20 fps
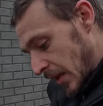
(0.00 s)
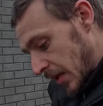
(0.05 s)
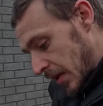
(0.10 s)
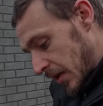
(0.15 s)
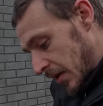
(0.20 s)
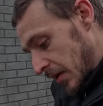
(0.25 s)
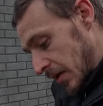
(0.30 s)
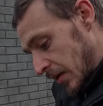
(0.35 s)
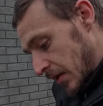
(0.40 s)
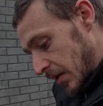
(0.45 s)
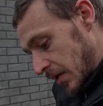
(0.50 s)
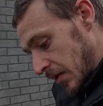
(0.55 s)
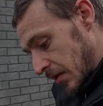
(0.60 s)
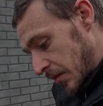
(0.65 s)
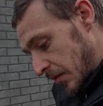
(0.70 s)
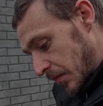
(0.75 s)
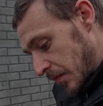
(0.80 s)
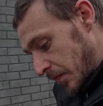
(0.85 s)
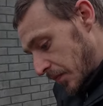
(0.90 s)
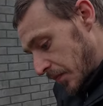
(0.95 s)

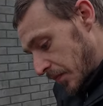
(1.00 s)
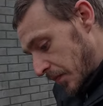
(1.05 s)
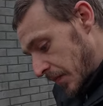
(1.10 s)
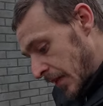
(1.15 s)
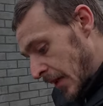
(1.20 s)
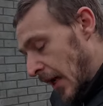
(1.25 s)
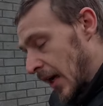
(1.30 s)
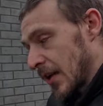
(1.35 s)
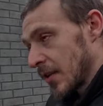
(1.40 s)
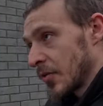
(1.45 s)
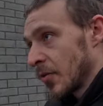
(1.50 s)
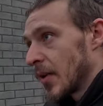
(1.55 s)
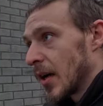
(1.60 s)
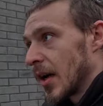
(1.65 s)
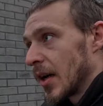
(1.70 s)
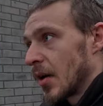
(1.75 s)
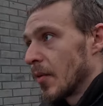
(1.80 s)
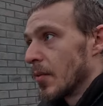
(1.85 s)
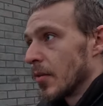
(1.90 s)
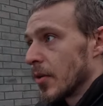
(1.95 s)
Mm. That's
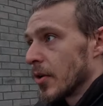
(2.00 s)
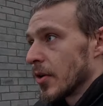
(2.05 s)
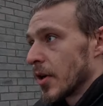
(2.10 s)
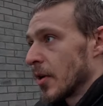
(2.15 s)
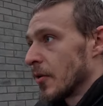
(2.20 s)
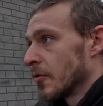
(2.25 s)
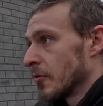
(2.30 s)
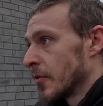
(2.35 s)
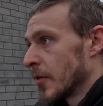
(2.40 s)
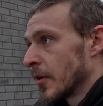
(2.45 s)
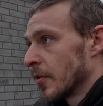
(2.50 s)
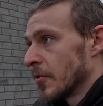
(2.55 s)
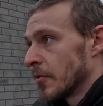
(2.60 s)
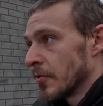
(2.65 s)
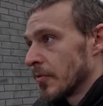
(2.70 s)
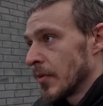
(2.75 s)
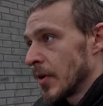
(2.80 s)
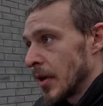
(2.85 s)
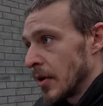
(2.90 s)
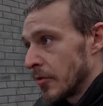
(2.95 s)
why I'm looking for
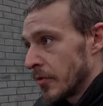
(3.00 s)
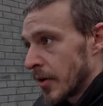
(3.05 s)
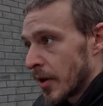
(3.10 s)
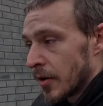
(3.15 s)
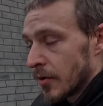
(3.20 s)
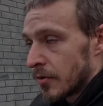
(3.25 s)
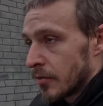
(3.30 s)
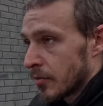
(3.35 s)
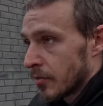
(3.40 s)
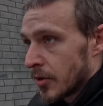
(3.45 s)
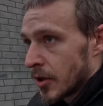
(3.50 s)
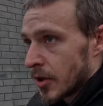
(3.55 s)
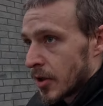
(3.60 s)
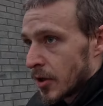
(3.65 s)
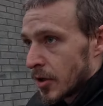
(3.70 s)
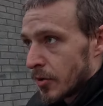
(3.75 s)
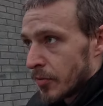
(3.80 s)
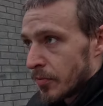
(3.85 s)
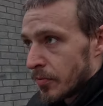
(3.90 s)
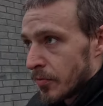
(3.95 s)
either
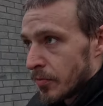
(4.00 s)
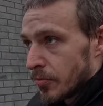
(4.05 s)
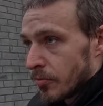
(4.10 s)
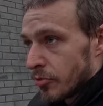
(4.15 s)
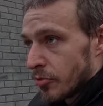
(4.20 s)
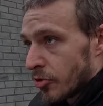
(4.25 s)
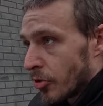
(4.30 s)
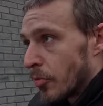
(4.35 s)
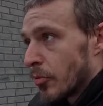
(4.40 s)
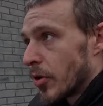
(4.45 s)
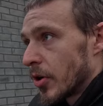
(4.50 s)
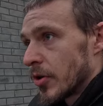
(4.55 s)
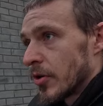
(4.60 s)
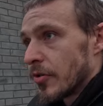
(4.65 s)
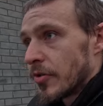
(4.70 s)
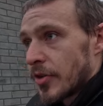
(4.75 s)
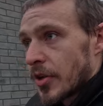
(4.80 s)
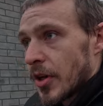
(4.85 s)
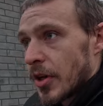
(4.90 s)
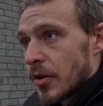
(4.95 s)

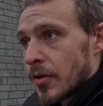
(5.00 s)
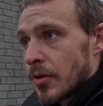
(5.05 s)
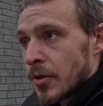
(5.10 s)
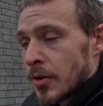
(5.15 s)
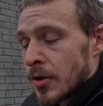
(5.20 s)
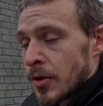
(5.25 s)
someone to